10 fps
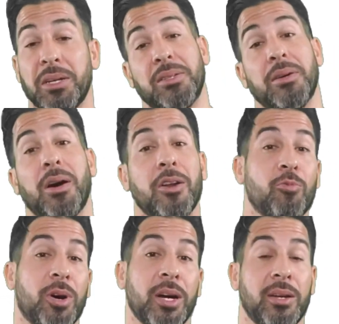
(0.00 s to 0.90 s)
to
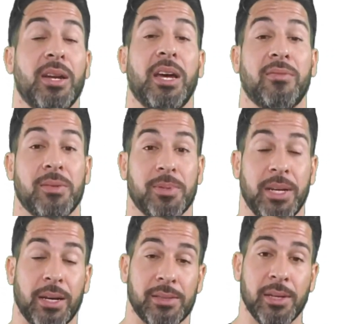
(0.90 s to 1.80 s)
unwind and have some
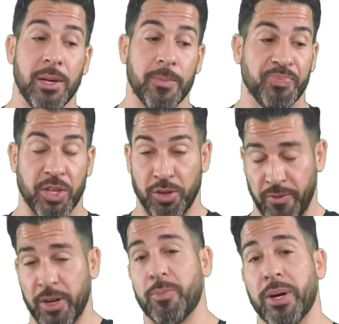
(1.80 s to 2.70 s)
sex, your
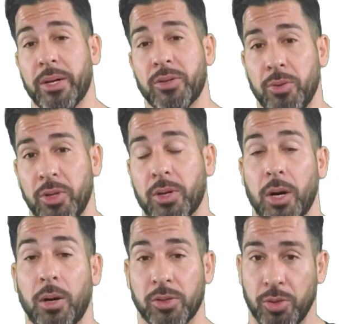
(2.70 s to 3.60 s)
fuck buddy is who you call.